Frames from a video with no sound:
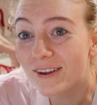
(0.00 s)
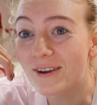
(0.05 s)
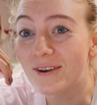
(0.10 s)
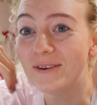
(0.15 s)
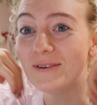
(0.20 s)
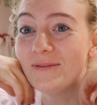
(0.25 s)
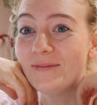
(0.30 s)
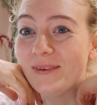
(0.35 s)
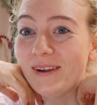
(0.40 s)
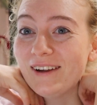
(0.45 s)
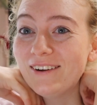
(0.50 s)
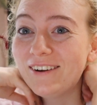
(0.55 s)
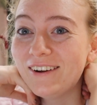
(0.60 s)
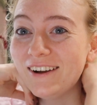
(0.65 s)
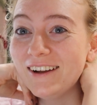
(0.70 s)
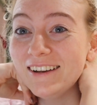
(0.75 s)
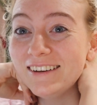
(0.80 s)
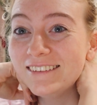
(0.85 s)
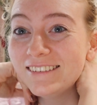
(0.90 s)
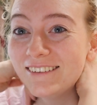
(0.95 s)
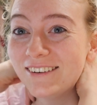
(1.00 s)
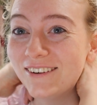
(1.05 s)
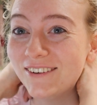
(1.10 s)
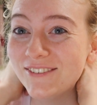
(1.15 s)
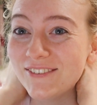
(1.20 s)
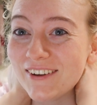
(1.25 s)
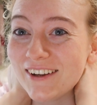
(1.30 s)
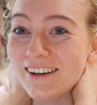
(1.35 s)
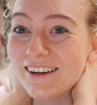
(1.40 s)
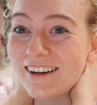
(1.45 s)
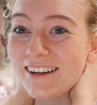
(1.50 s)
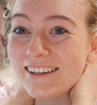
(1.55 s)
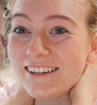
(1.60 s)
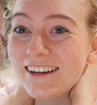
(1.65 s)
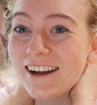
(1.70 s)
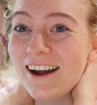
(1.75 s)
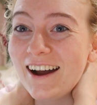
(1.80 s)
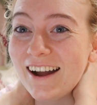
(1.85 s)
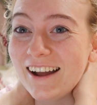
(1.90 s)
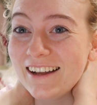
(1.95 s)
Oh my god. Oh my god,
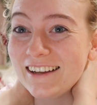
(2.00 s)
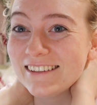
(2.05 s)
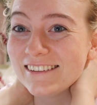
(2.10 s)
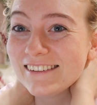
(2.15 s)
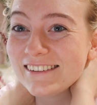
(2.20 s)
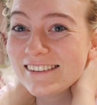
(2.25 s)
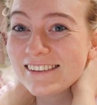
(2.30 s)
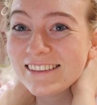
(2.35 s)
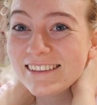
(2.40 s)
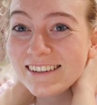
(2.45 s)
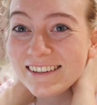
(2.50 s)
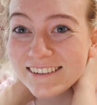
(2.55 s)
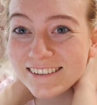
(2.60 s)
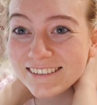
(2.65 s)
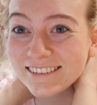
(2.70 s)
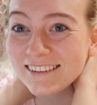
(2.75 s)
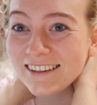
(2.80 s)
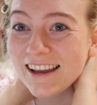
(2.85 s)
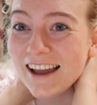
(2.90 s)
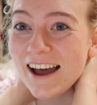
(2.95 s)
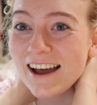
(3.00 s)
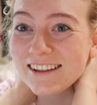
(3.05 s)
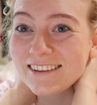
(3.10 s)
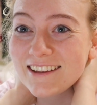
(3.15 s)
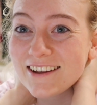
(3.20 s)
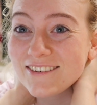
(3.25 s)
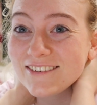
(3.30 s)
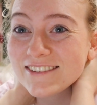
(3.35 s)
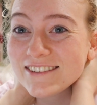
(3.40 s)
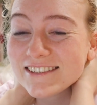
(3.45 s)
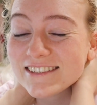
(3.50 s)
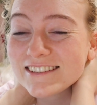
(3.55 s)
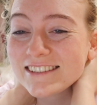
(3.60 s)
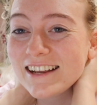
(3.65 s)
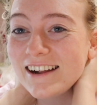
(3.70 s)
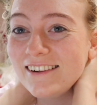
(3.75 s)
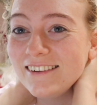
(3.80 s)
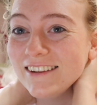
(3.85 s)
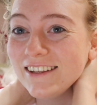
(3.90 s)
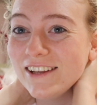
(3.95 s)
guys. Literally, as I was just
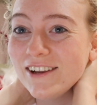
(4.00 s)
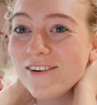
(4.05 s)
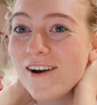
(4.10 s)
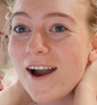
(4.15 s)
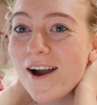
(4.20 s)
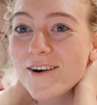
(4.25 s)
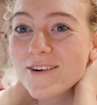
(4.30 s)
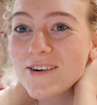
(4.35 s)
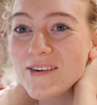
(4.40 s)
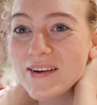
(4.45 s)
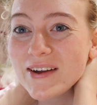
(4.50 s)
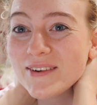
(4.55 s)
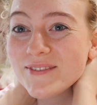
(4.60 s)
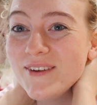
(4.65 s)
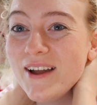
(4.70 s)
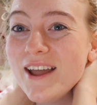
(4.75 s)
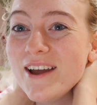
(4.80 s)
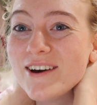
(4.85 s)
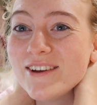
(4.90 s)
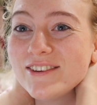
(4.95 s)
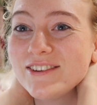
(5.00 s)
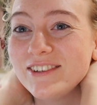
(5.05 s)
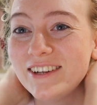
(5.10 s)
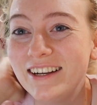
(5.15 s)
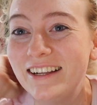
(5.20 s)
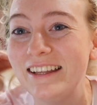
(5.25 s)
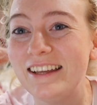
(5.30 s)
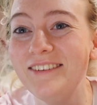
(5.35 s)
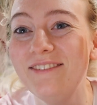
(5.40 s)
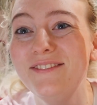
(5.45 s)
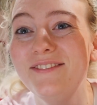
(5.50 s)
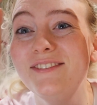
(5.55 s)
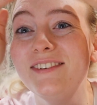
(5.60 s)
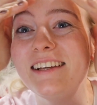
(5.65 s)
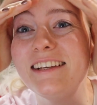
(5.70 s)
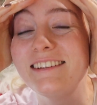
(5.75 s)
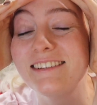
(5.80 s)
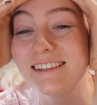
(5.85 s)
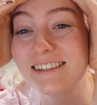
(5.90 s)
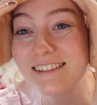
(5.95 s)
telling you how quick my Australian
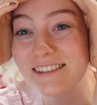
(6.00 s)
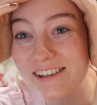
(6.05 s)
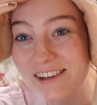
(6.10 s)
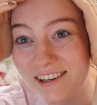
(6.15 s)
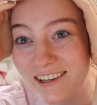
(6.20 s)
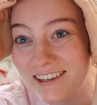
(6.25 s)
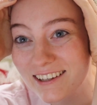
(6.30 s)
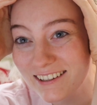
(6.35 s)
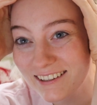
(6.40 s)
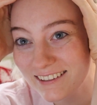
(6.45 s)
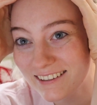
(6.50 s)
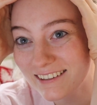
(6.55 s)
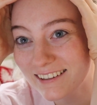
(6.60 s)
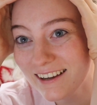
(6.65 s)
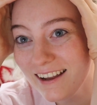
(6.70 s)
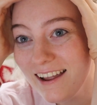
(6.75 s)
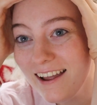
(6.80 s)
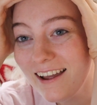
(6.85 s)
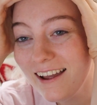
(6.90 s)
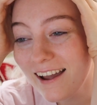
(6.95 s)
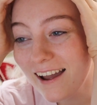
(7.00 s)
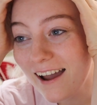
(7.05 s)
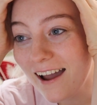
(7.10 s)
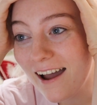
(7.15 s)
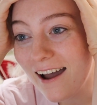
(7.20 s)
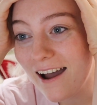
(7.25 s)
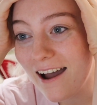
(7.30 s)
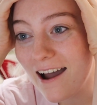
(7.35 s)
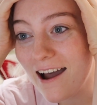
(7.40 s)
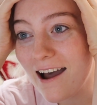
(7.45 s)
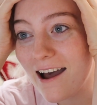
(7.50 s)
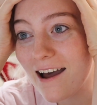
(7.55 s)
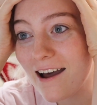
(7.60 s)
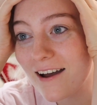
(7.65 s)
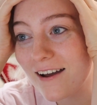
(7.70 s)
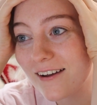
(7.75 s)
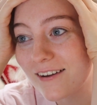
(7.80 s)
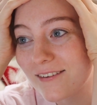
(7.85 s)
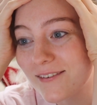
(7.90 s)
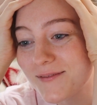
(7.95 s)
visa took,
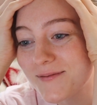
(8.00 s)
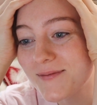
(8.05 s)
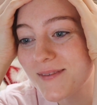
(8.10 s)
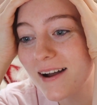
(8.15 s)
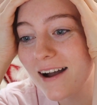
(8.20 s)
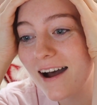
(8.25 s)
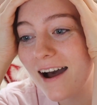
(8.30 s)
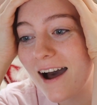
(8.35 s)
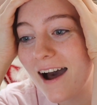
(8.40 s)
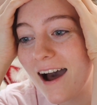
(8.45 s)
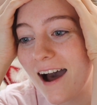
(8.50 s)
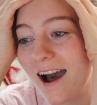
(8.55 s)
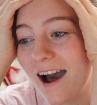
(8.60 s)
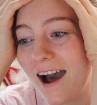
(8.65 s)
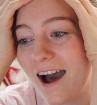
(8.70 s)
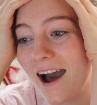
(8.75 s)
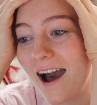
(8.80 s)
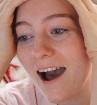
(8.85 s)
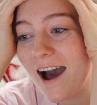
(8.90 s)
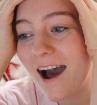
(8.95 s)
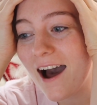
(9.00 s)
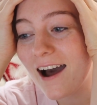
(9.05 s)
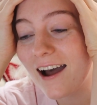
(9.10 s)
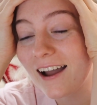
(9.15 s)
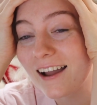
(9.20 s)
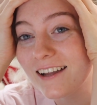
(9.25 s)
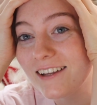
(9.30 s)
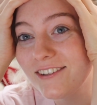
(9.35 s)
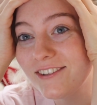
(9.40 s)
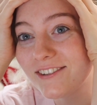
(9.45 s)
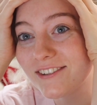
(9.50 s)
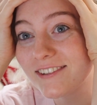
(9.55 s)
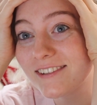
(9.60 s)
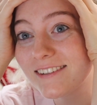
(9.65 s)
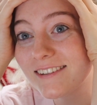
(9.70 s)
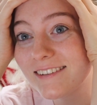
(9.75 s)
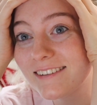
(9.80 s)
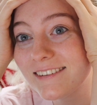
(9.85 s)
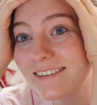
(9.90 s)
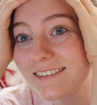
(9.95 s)
I
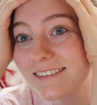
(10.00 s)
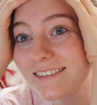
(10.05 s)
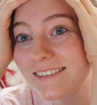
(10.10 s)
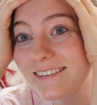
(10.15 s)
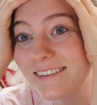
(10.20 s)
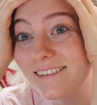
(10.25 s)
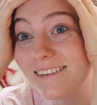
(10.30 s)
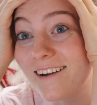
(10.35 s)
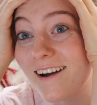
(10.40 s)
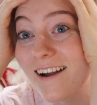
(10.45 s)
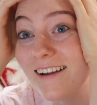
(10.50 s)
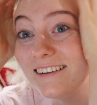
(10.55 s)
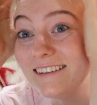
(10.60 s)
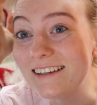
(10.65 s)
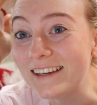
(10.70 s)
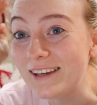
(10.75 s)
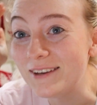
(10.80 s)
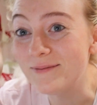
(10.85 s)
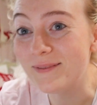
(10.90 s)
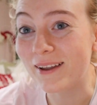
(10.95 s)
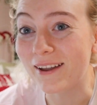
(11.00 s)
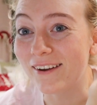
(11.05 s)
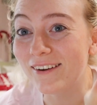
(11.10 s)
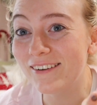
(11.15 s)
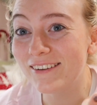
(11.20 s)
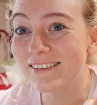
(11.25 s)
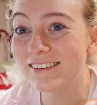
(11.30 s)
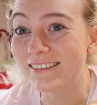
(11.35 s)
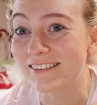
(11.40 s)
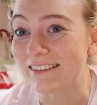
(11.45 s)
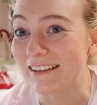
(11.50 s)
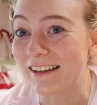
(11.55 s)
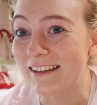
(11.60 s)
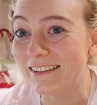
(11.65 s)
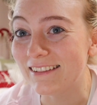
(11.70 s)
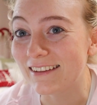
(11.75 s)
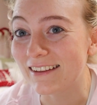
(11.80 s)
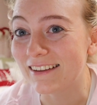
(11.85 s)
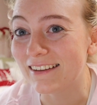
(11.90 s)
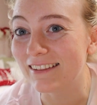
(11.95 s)
just got an email
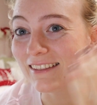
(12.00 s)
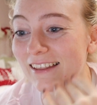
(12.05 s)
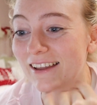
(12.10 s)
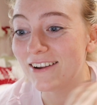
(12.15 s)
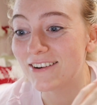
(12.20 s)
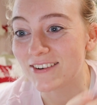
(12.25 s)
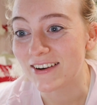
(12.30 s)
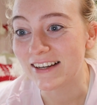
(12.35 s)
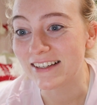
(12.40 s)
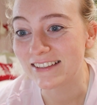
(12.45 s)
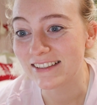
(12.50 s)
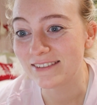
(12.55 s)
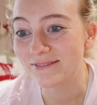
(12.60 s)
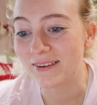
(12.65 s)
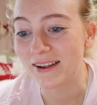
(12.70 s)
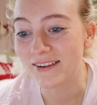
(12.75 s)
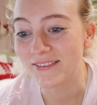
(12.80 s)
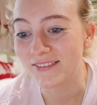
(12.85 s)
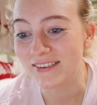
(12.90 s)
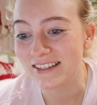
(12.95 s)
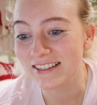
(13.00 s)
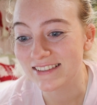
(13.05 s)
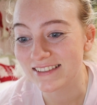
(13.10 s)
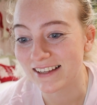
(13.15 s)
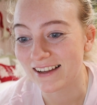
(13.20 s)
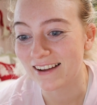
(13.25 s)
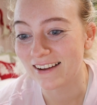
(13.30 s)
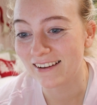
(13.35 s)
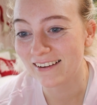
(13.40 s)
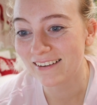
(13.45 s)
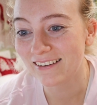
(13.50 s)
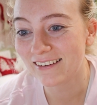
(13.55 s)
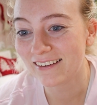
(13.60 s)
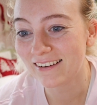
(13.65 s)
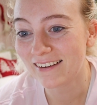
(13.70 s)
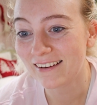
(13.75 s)
saying that they granted my visa